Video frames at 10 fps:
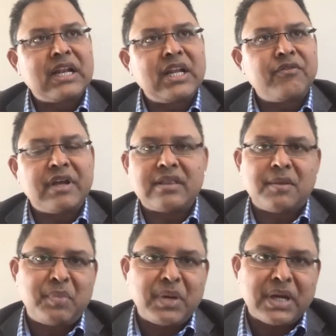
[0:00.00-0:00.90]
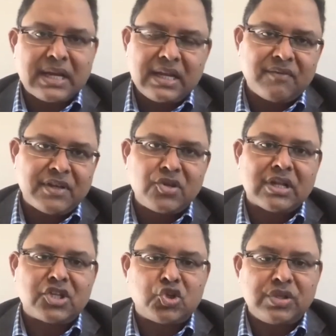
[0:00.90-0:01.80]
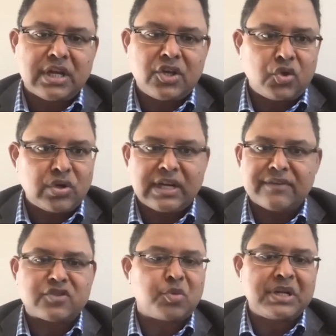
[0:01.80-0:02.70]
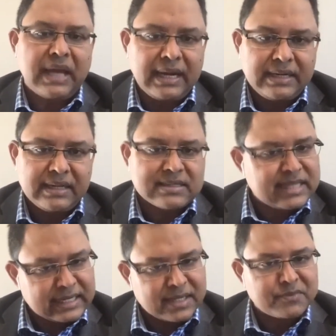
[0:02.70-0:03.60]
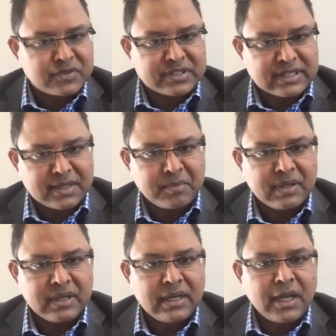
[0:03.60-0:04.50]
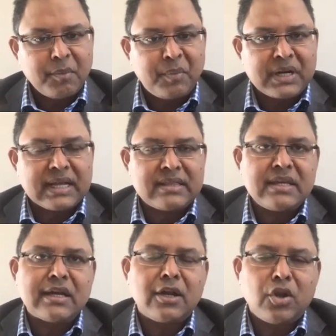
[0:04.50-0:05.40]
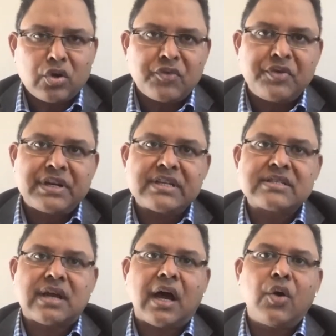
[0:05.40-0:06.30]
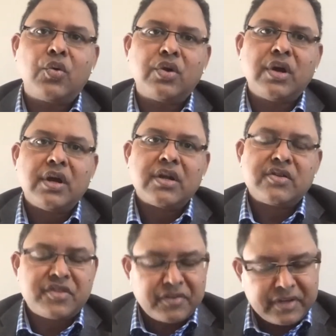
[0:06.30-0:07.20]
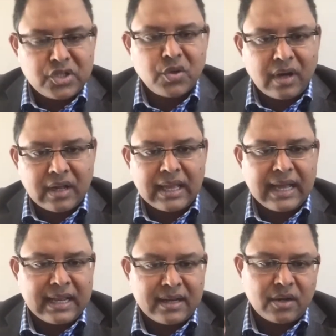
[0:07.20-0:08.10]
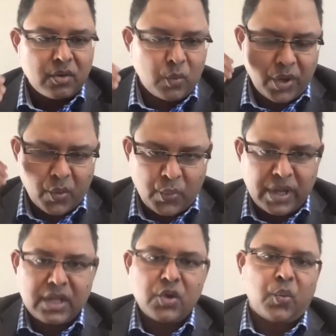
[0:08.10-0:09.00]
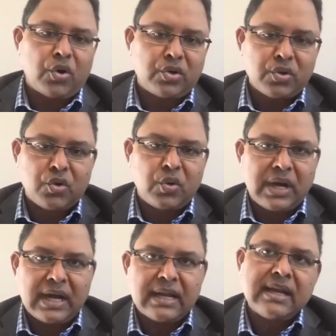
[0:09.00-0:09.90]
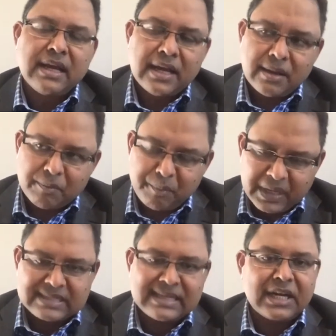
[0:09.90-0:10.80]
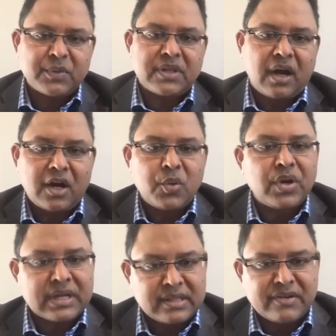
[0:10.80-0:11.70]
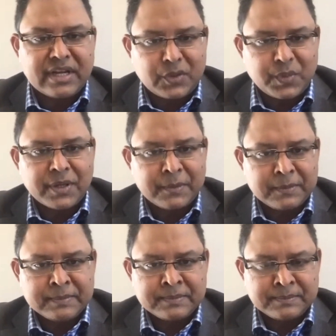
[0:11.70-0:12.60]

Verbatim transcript: similarly in the beginning when you're a junior you don't have so many ideas that comes with time but i think a lot of it is how driven you are and where you want to go and mixing it with hard work in the right way